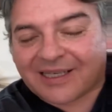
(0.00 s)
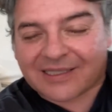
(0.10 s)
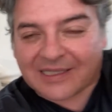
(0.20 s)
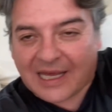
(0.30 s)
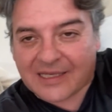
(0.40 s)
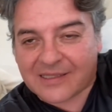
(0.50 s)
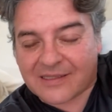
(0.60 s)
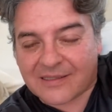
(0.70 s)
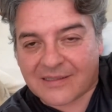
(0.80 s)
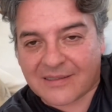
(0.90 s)
is
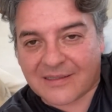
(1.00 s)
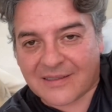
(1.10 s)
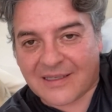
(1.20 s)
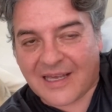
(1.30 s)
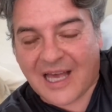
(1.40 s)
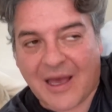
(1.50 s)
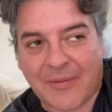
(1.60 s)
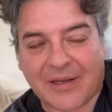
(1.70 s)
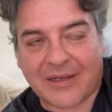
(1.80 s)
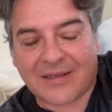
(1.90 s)
nice. I
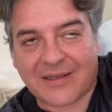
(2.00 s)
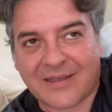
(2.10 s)
mean,